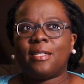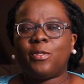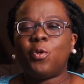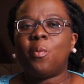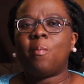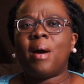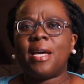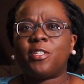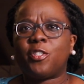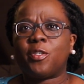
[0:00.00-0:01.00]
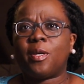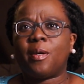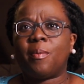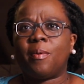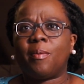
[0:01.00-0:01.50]
too much
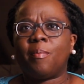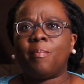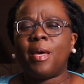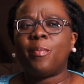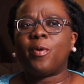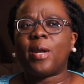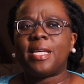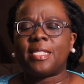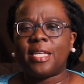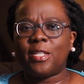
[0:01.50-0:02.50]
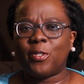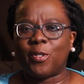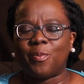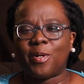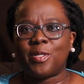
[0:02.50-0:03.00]

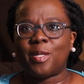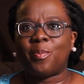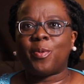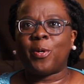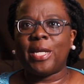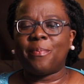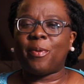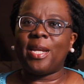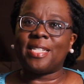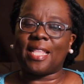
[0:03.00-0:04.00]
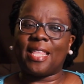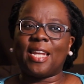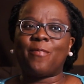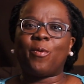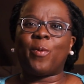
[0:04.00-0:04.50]
memorization, because the brain is at the
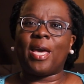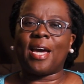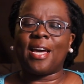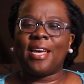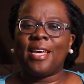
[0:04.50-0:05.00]
level where,